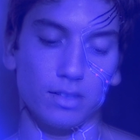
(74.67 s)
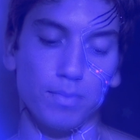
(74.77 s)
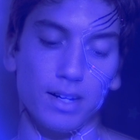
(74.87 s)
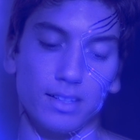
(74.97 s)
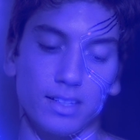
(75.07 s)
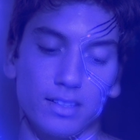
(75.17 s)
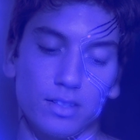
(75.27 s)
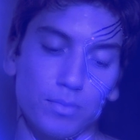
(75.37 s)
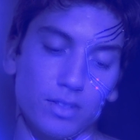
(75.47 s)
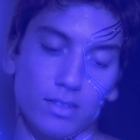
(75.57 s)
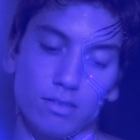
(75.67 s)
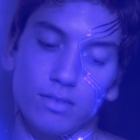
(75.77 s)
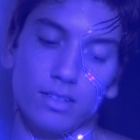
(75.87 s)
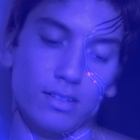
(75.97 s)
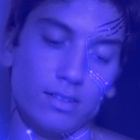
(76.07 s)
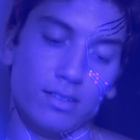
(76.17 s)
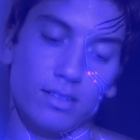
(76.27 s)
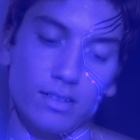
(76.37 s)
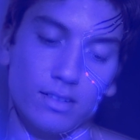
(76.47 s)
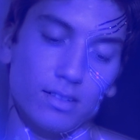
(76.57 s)
Smiling at this amusing
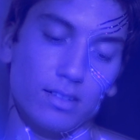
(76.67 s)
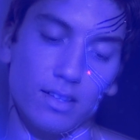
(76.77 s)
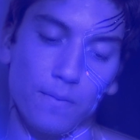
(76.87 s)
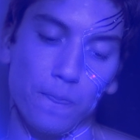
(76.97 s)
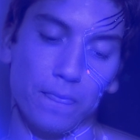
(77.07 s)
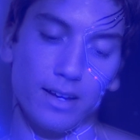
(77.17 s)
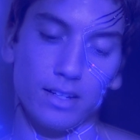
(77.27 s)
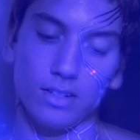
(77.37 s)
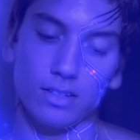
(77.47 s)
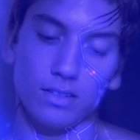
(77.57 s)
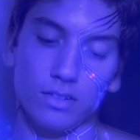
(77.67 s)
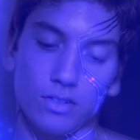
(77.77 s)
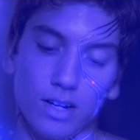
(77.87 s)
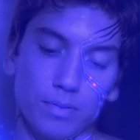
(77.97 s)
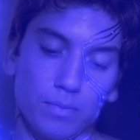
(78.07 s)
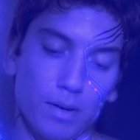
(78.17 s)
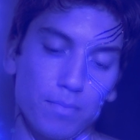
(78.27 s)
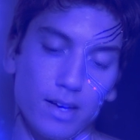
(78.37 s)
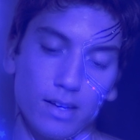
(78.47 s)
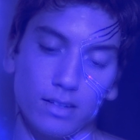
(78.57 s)
coincidence, I adjusted the straps in my
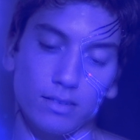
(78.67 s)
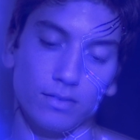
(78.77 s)
bag,